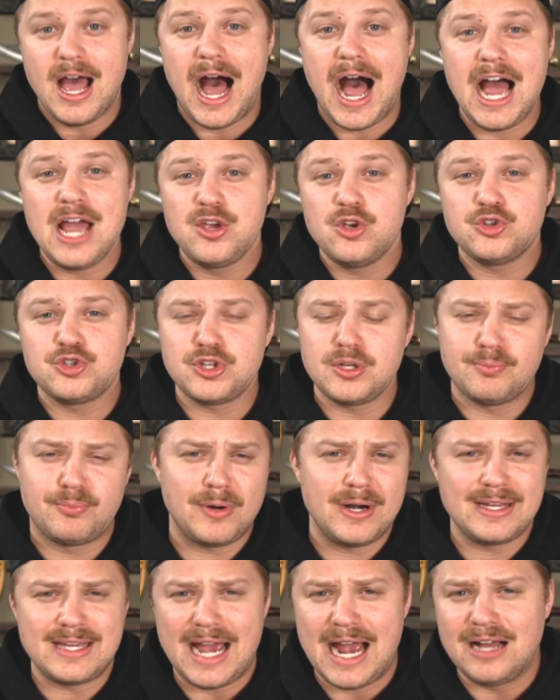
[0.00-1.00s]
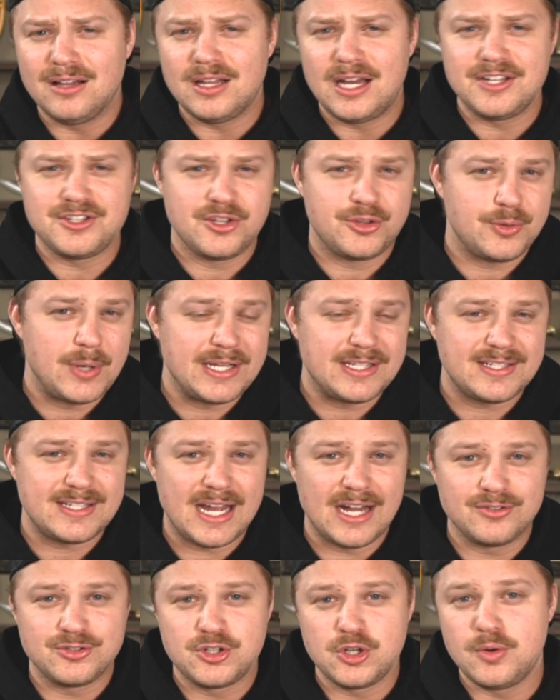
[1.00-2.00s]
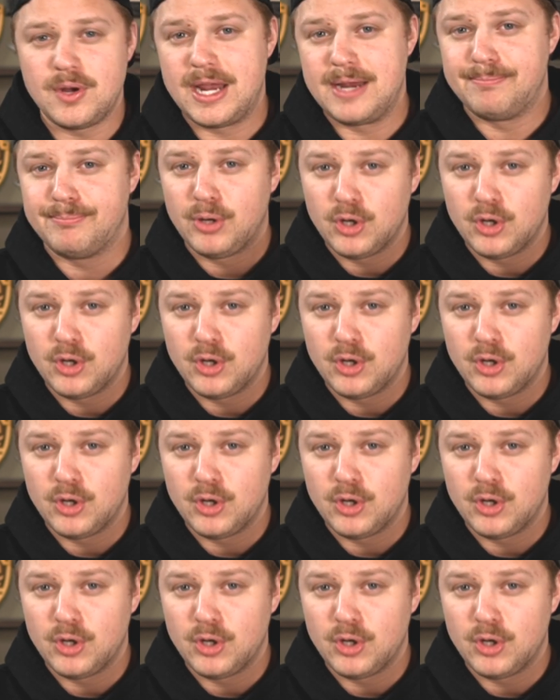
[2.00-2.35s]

I usually break allies and threats down to a